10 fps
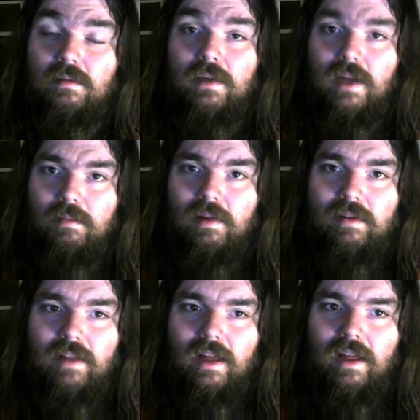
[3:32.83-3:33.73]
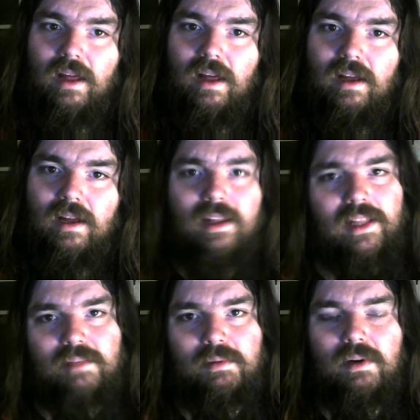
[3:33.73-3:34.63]
but I
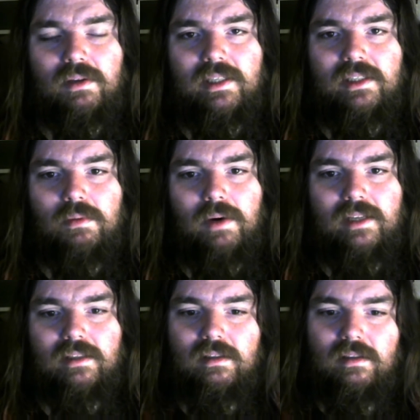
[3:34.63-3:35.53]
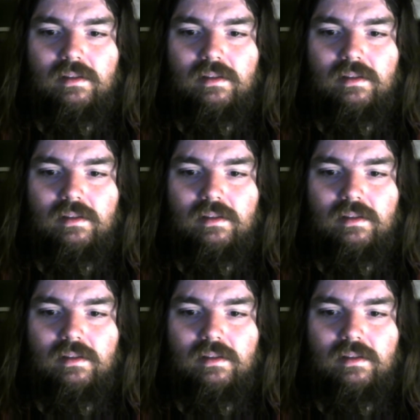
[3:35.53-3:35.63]
think it's been around at least twice.